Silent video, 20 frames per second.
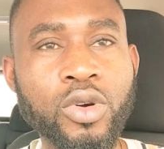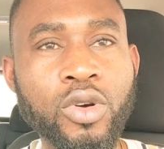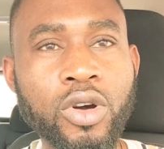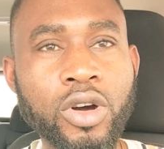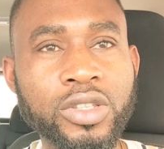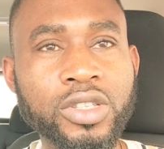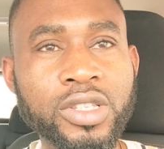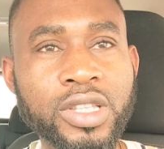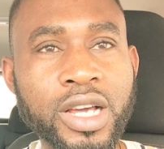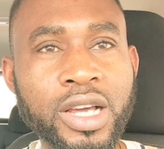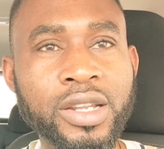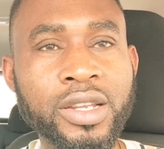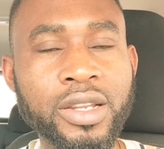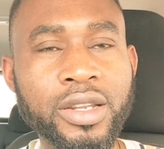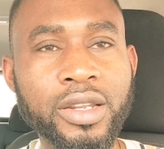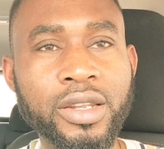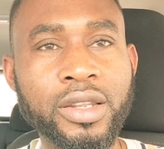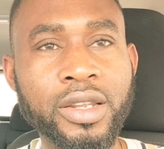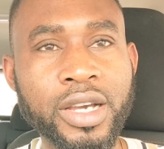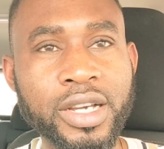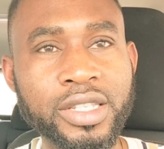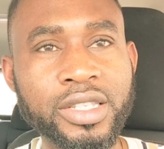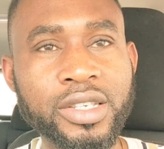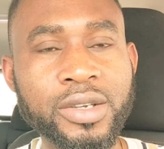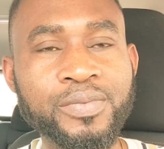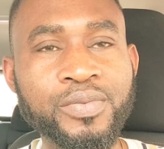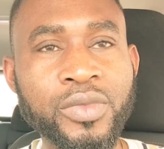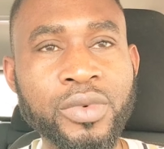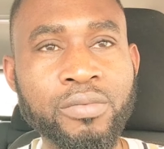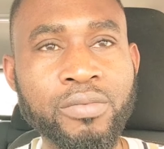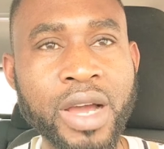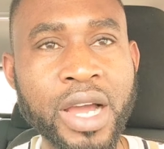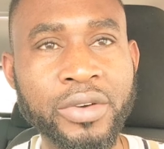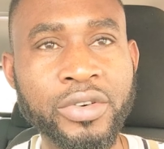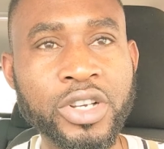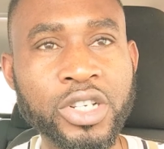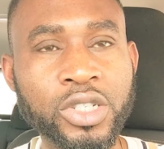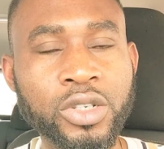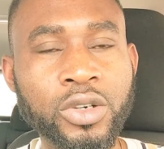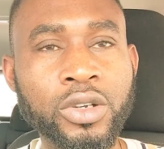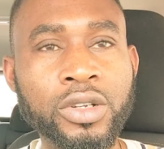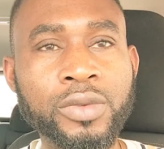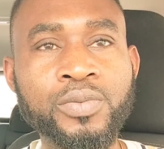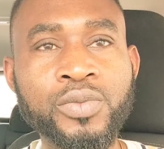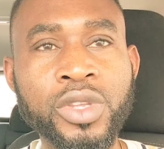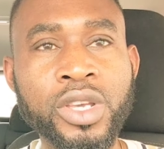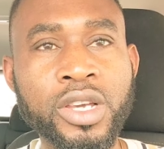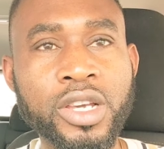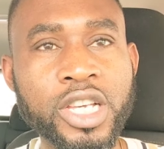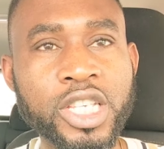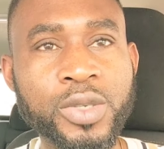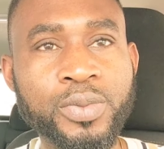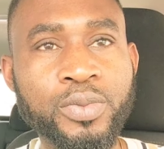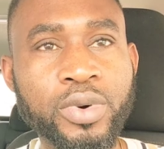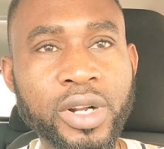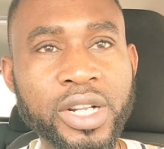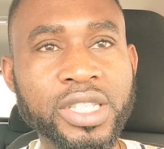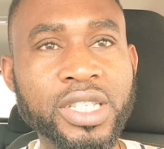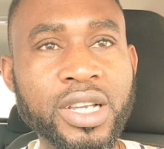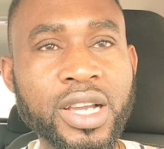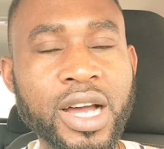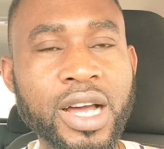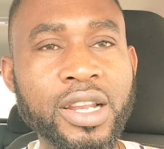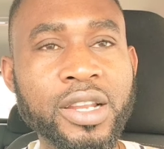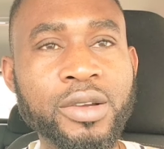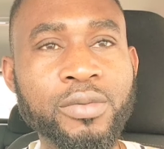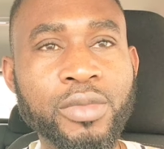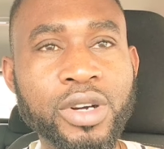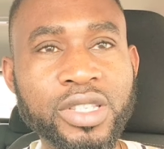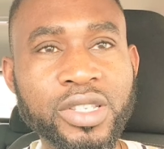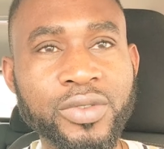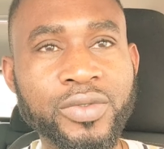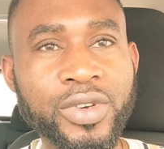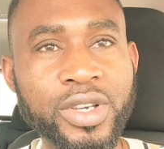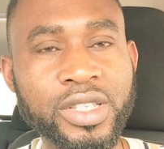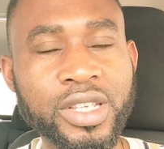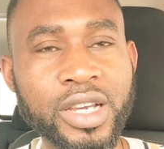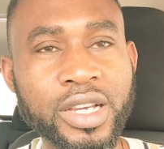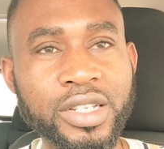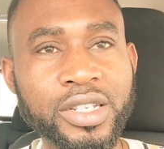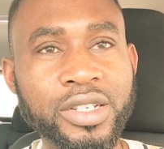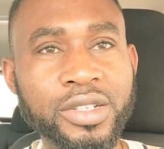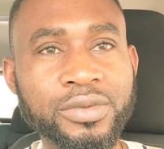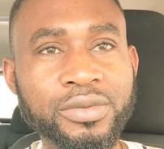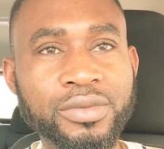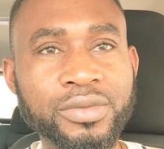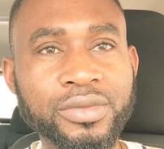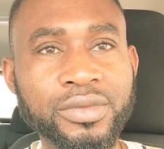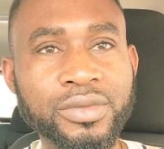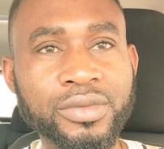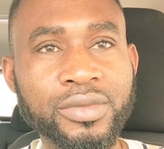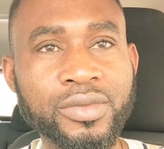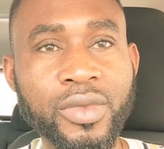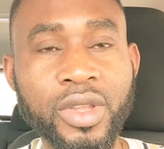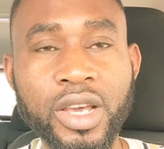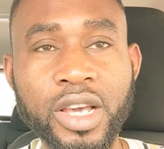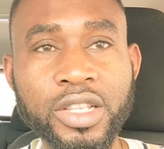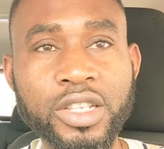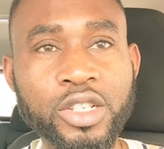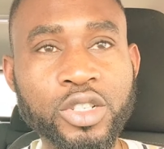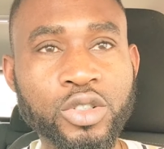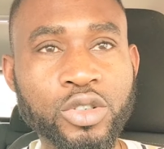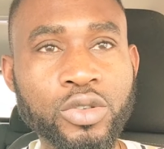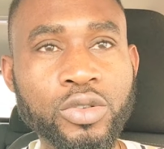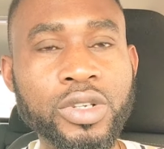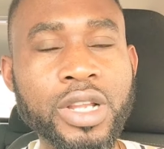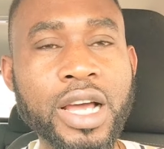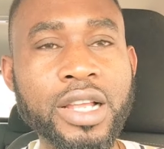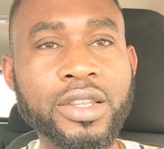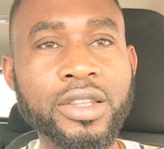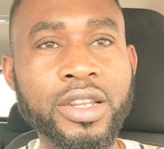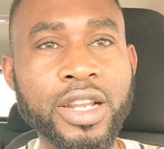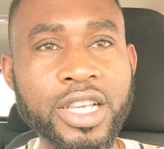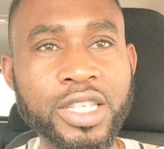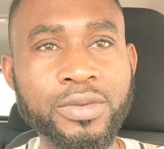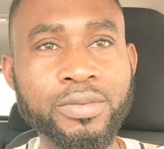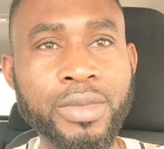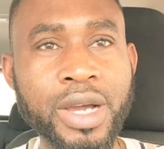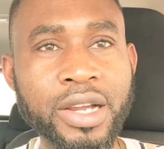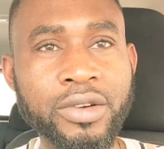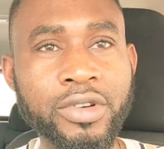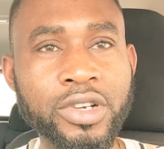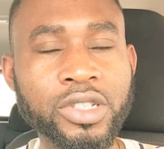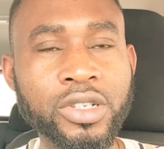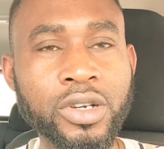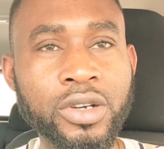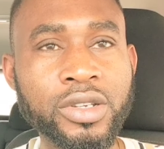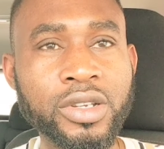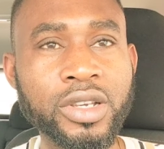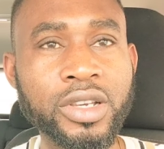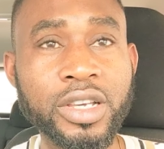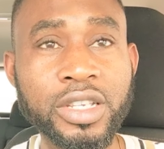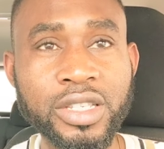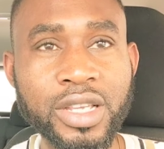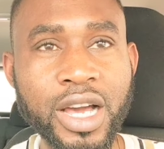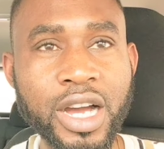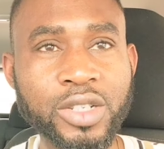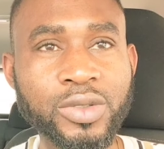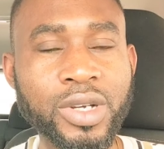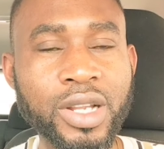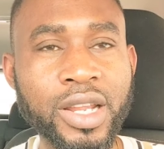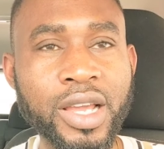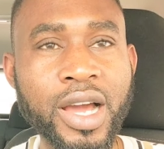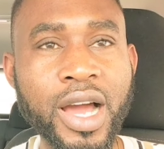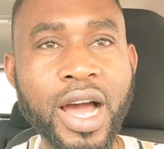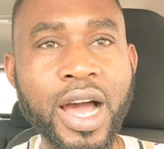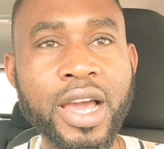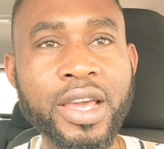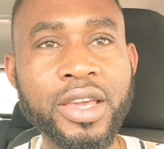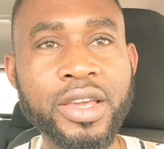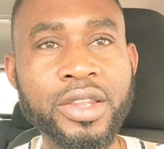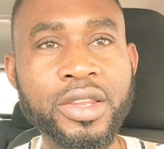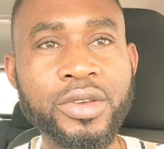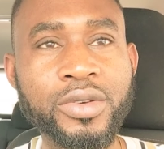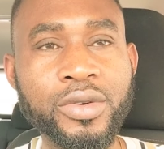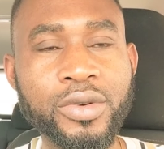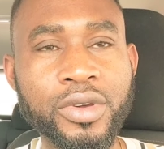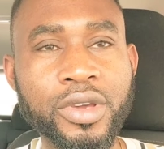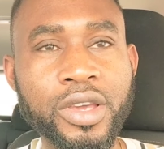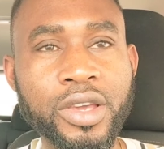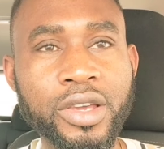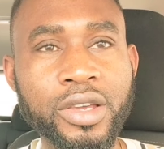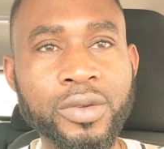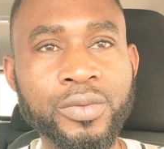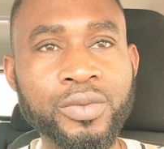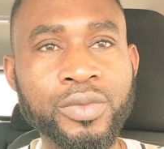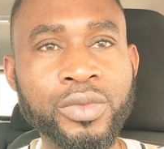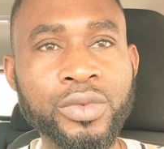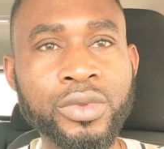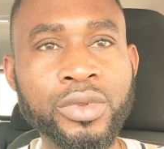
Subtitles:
to cut down net migration is politically motivated? It is true that net migration is actually high in the UK,